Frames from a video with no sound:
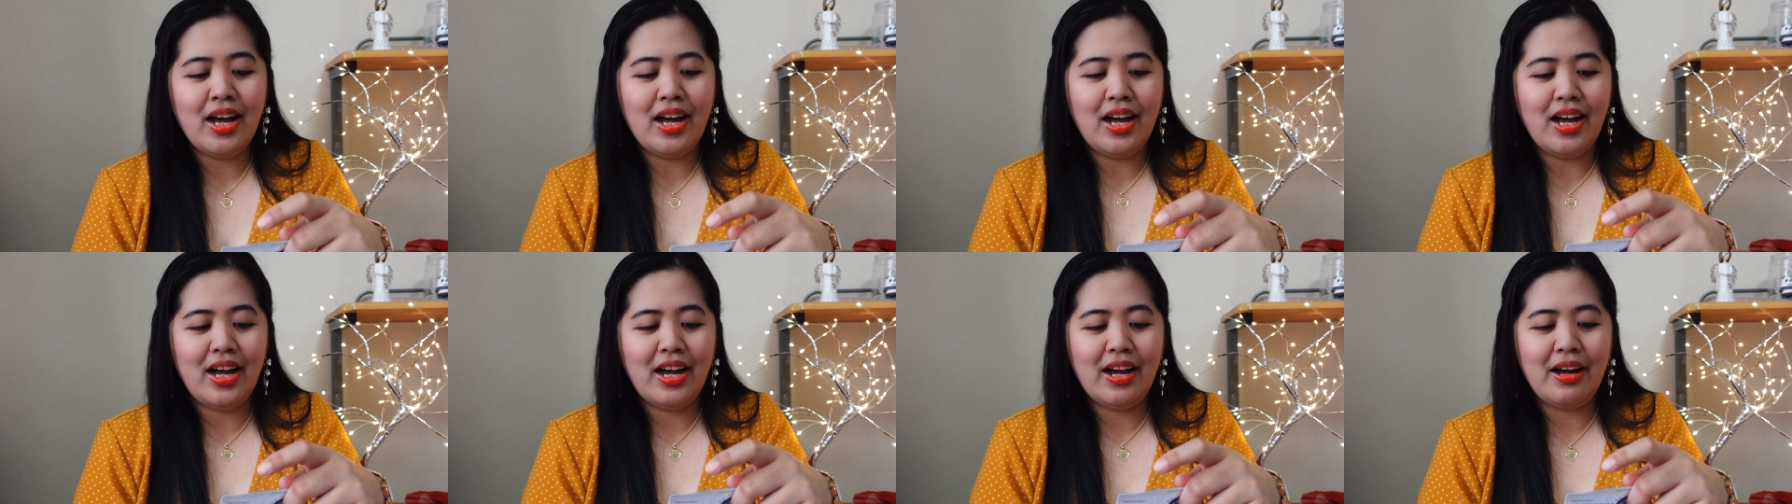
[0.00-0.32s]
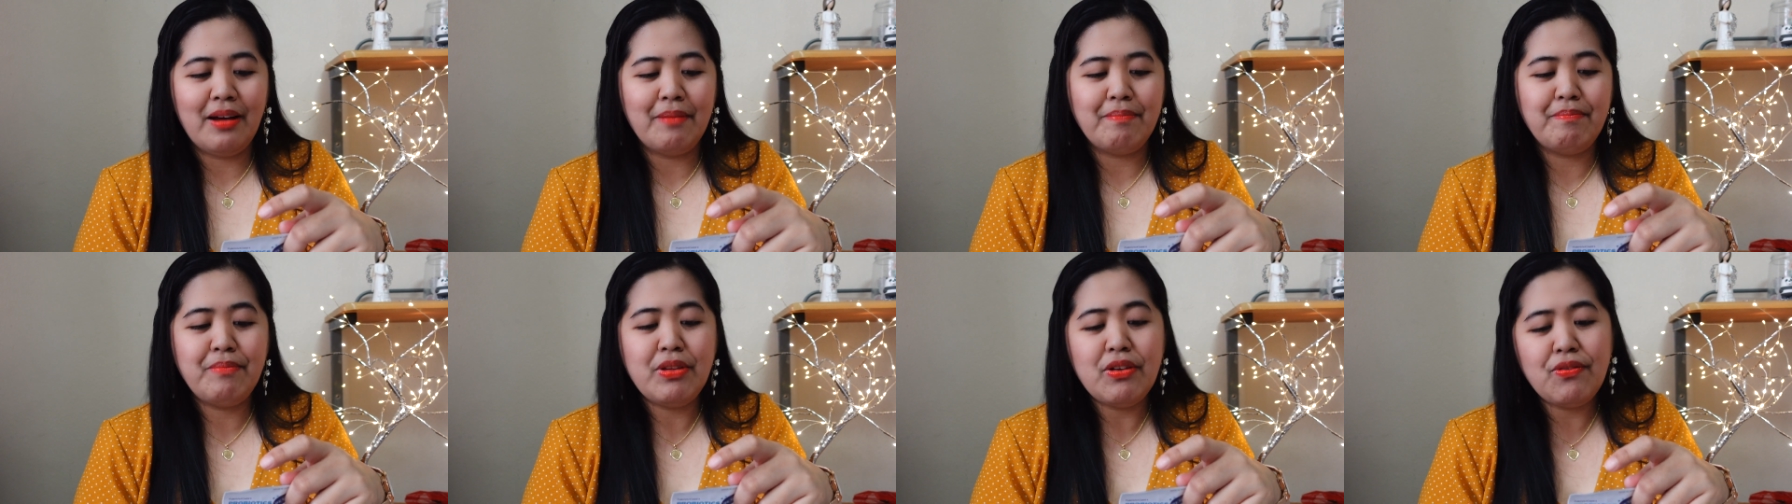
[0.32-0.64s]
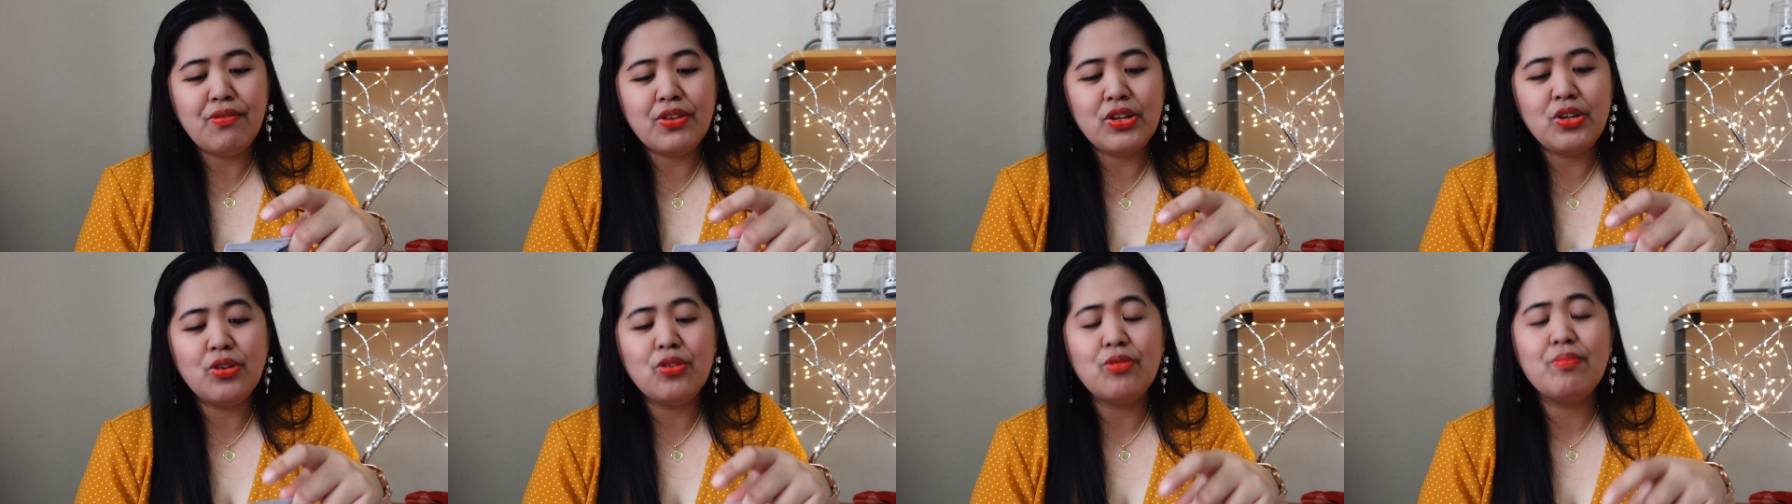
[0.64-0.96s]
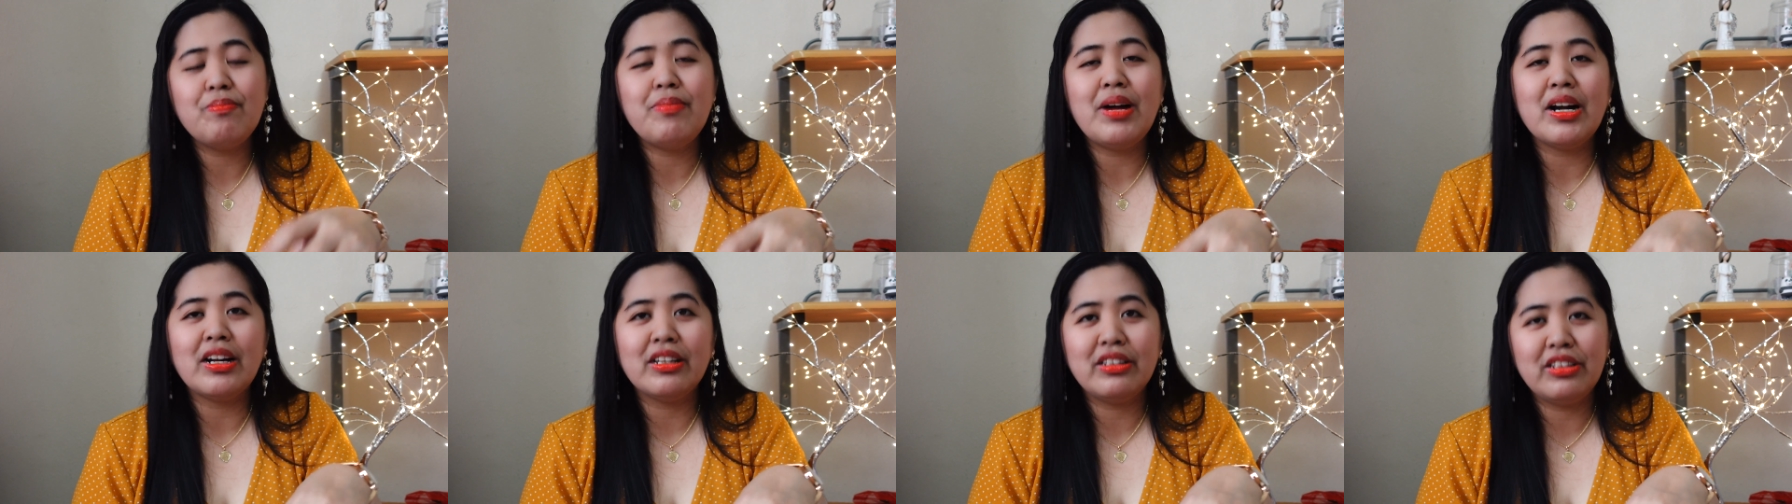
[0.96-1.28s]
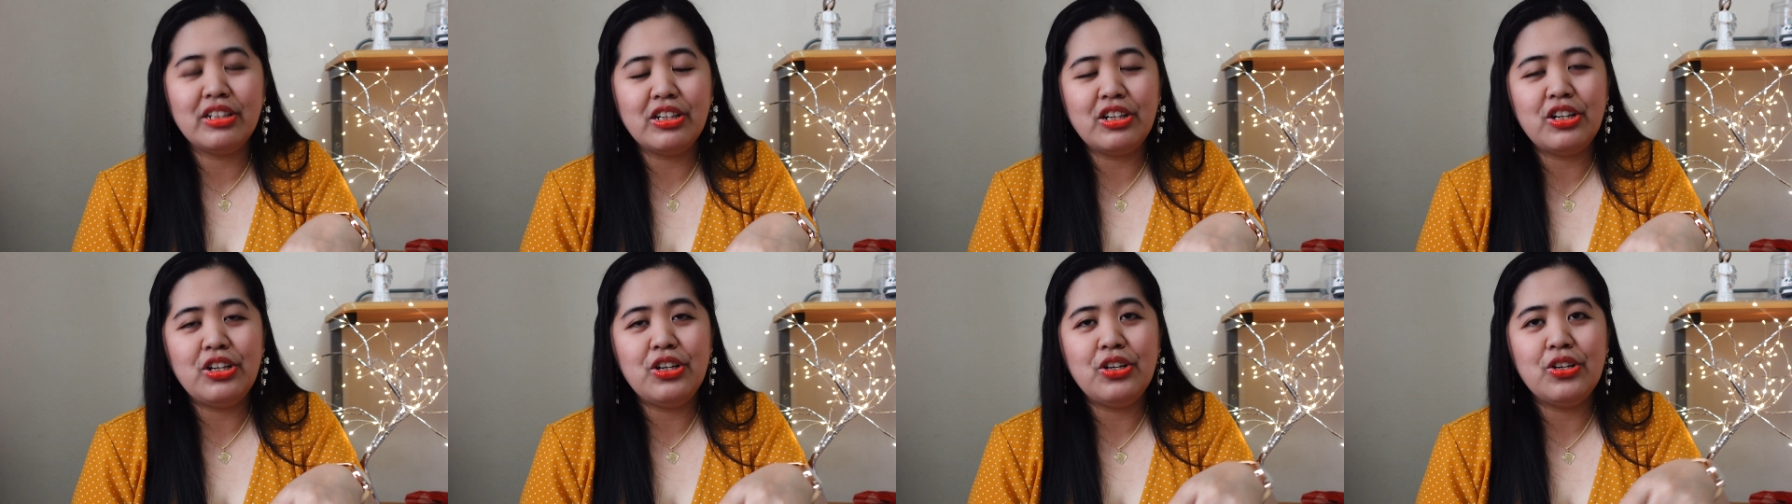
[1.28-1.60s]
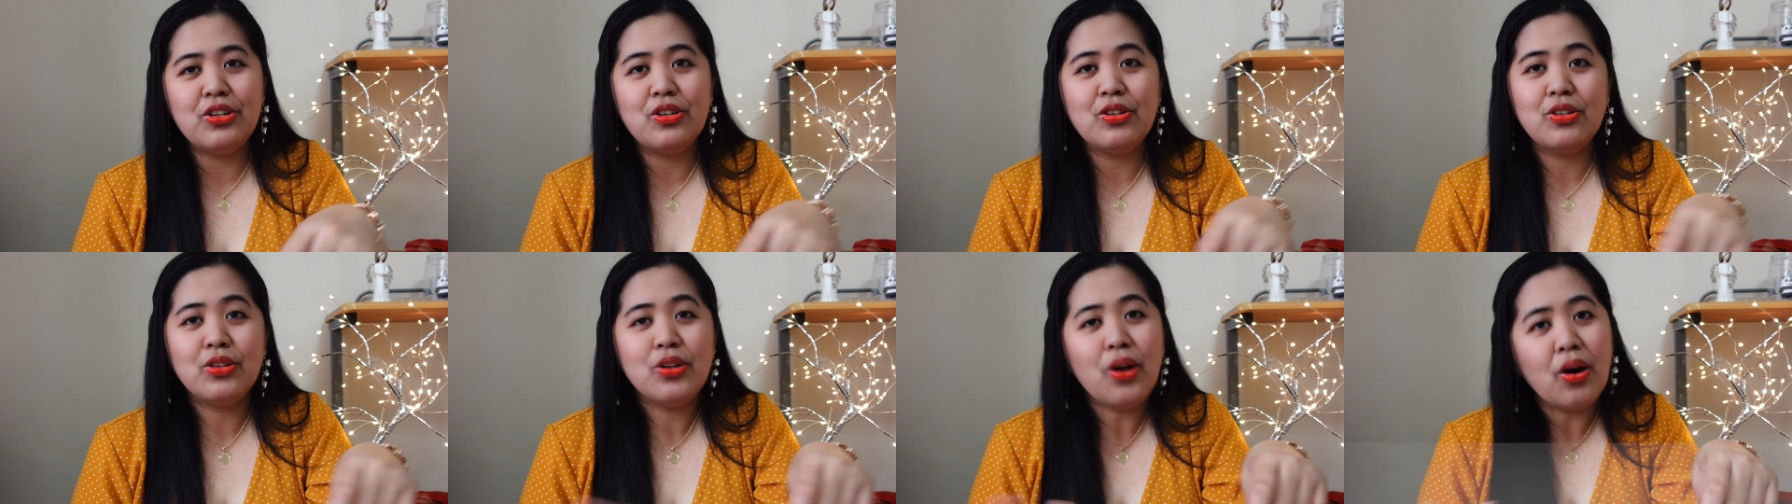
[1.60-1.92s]
uh,
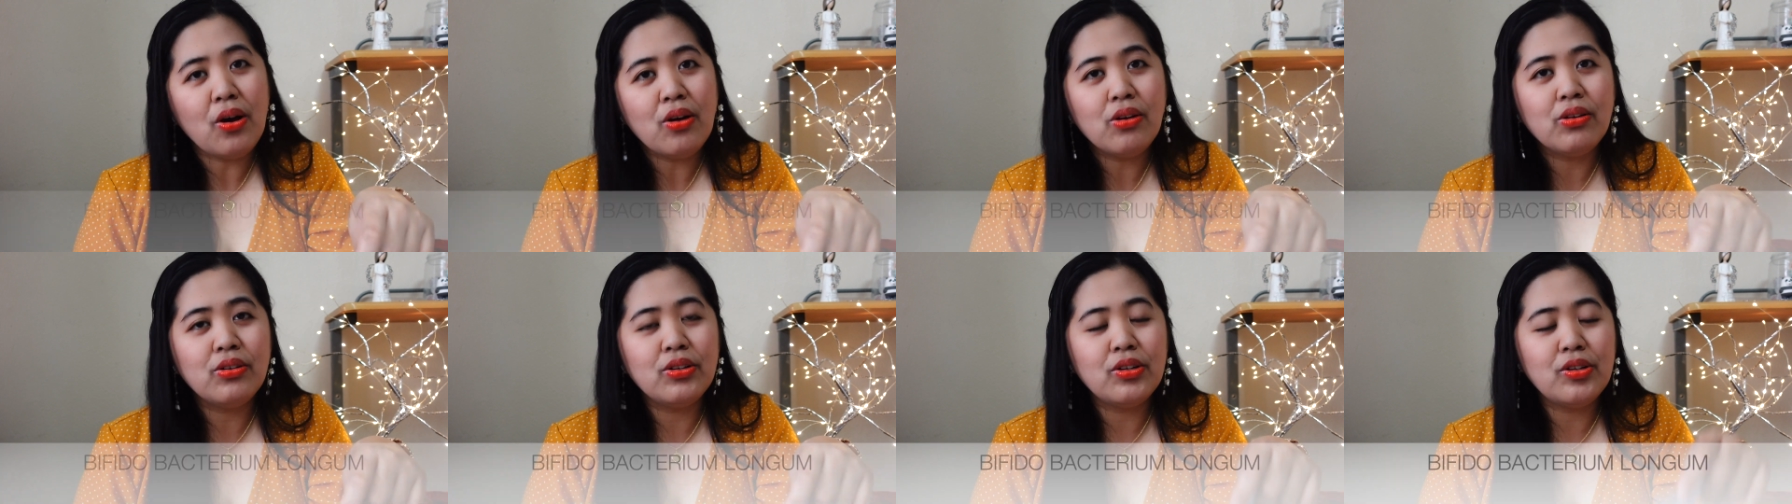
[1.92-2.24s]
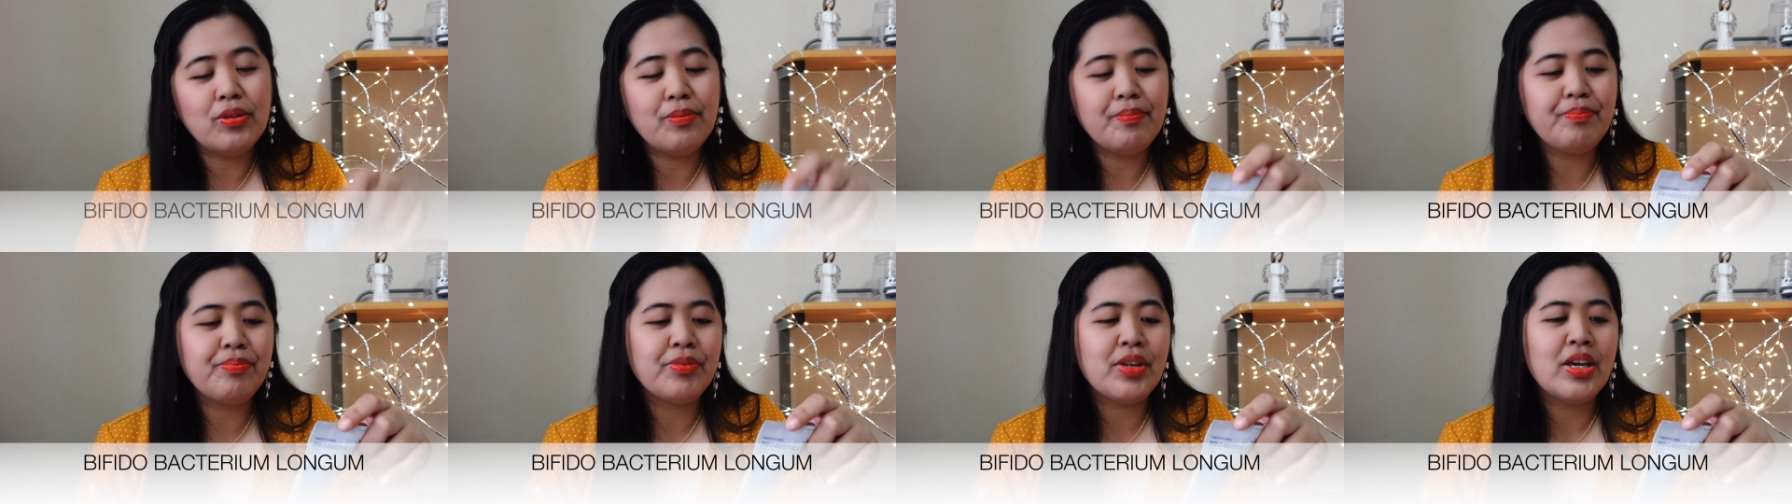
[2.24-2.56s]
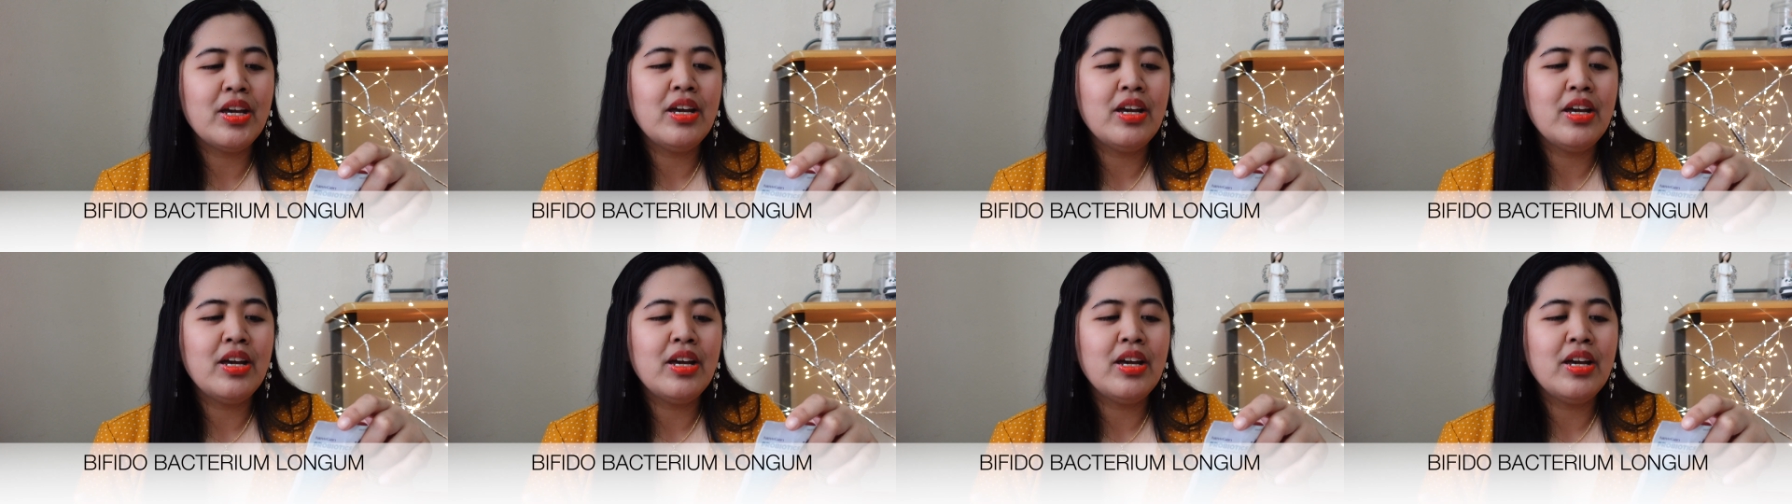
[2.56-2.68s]
Bifidobacterium longum